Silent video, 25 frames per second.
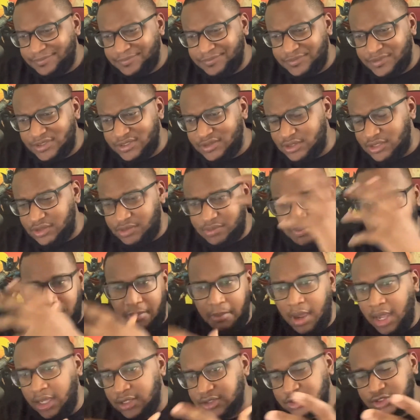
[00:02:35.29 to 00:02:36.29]
the
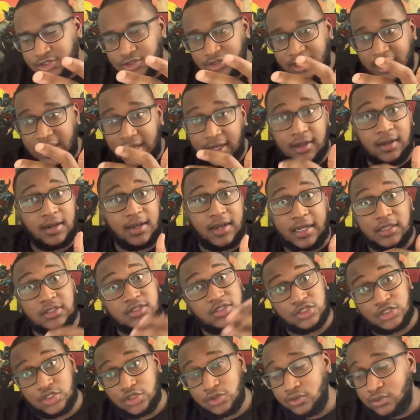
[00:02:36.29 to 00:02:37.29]
monster that looked like
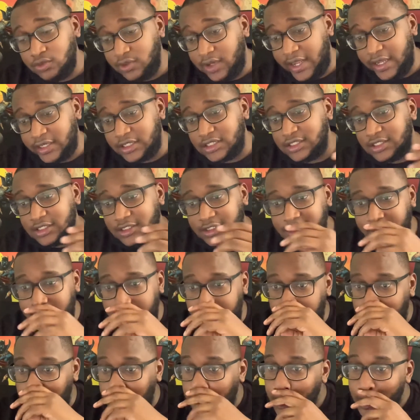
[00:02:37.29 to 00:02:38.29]
Cthulhu, actually,
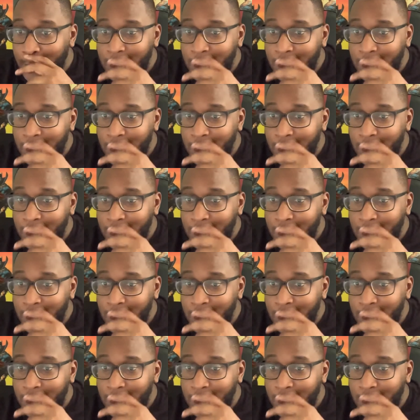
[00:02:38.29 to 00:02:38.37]
and